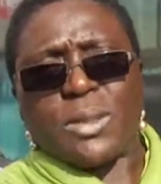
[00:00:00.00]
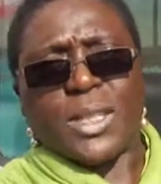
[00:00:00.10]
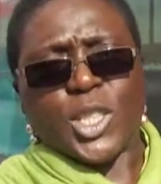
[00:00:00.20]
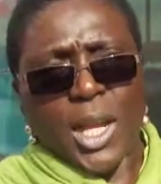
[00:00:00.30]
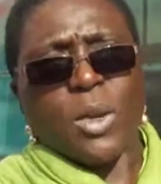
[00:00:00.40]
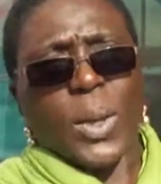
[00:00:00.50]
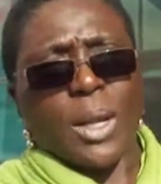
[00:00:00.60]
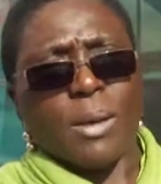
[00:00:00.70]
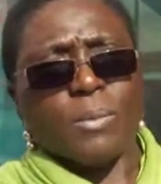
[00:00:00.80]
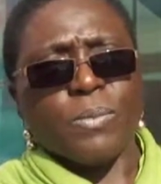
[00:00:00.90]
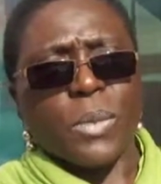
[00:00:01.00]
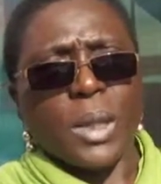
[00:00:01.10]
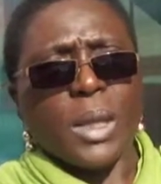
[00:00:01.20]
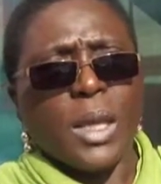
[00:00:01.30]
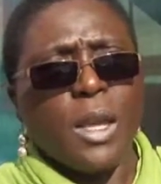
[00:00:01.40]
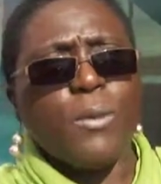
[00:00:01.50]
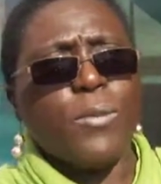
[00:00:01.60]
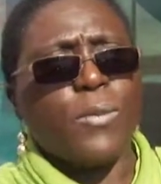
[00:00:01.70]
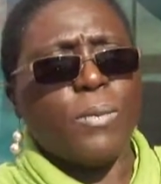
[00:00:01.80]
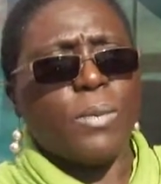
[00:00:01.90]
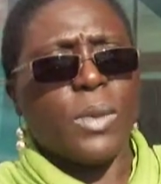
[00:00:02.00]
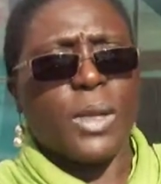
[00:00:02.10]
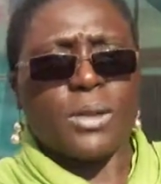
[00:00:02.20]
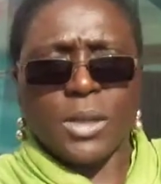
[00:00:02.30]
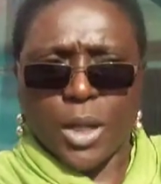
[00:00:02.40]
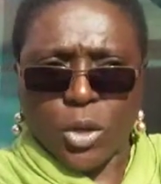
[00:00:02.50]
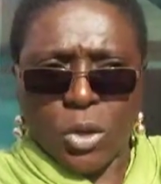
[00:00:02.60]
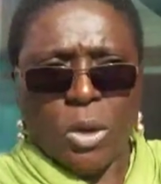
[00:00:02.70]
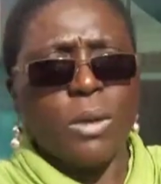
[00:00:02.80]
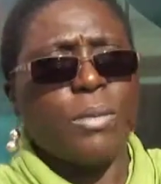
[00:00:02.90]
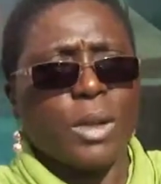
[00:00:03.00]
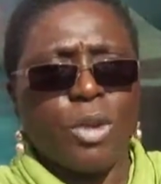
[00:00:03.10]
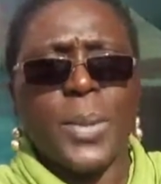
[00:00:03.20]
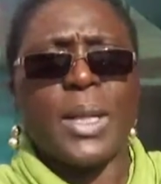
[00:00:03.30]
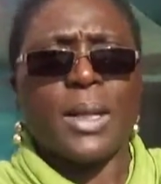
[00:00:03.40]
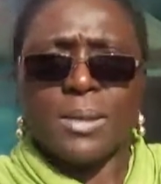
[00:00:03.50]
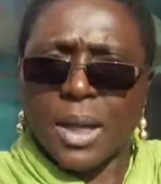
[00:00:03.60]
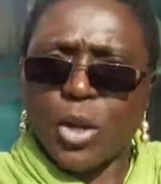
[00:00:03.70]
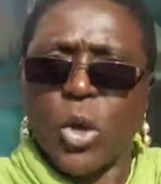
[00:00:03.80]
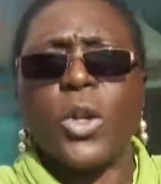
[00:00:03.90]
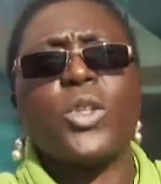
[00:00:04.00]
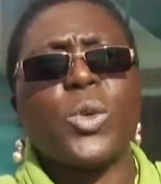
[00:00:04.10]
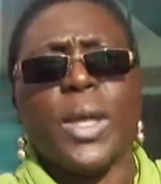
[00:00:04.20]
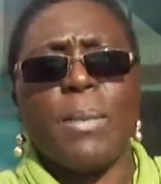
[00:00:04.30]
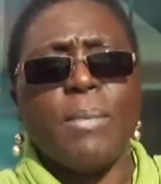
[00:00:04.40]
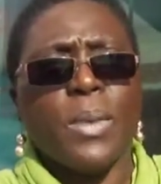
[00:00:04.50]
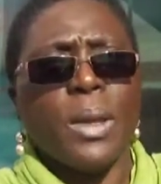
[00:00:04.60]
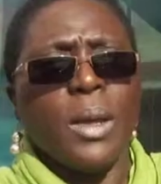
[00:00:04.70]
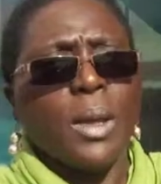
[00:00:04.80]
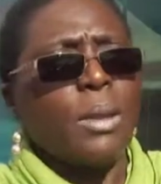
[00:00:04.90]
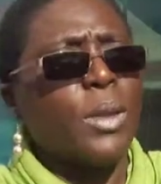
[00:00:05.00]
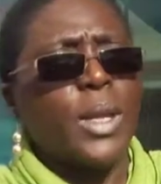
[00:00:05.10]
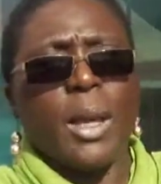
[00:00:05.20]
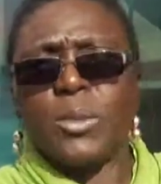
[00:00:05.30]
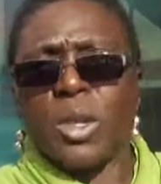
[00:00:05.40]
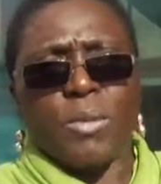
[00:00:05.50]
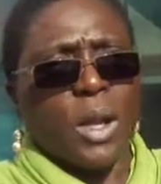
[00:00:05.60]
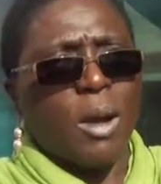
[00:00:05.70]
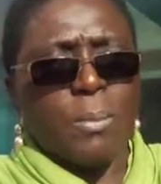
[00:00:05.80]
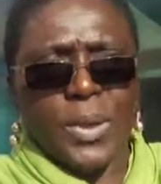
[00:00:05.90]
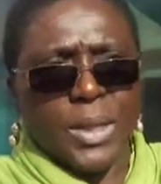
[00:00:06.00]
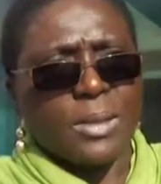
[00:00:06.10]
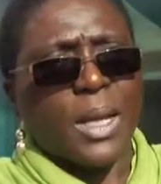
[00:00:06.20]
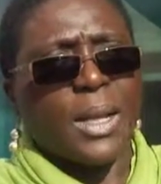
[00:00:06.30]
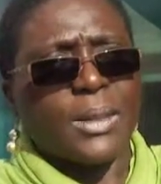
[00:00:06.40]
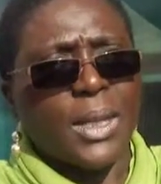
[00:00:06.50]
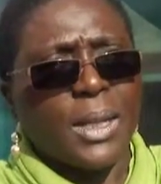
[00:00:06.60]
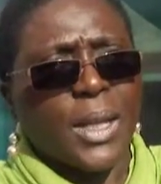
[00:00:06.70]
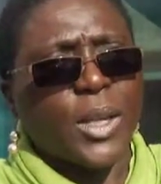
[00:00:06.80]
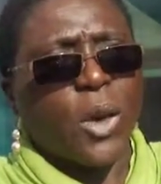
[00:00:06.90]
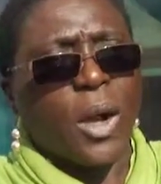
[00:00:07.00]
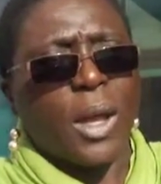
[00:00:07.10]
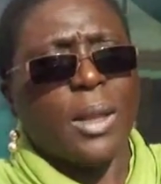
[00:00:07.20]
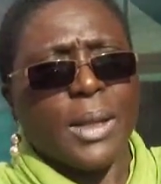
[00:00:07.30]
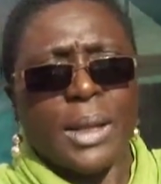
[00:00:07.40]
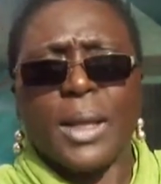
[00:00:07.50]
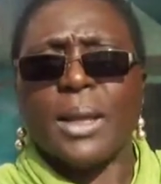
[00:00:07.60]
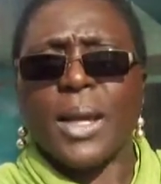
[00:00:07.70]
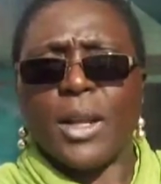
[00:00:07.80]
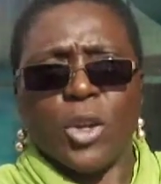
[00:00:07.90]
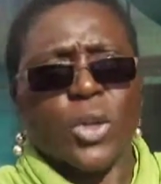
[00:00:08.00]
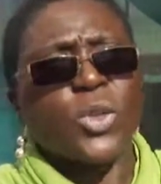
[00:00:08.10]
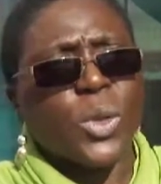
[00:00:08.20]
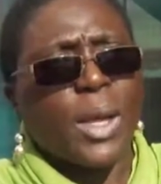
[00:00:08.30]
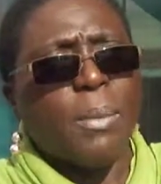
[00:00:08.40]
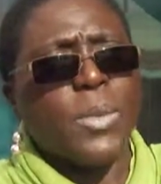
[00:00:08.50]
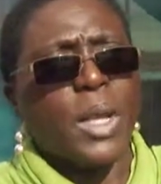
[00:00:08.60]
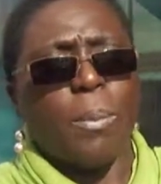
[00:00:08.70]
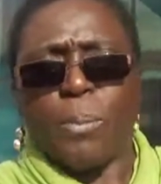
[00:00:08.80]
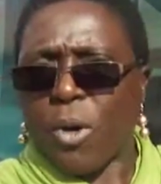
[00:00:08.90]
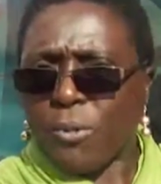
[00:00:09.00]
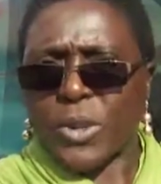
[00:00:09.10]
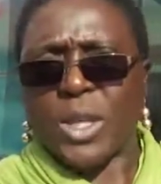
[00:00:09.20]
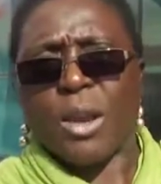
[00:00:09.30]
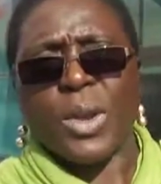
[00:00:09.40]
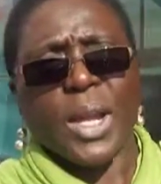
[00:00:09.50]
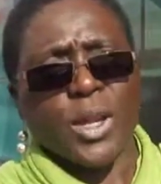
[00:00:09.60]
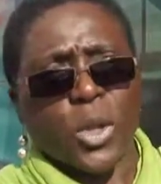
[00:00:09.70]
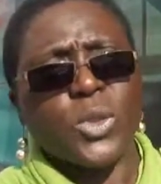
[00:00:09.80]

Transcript: are genuine if they know the criminals are known to them, the names of the companies that are dealing in oil illegally are known to them, that are profiteering are known